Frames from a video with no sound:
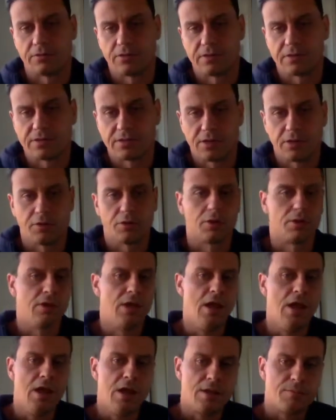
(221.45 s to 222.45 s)
So you've got
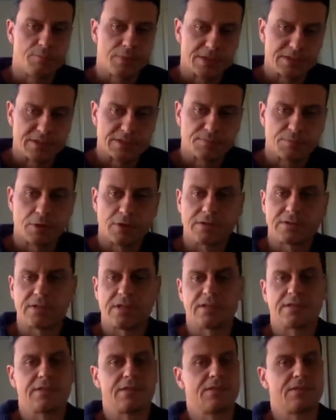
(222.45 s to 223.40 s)
business processes,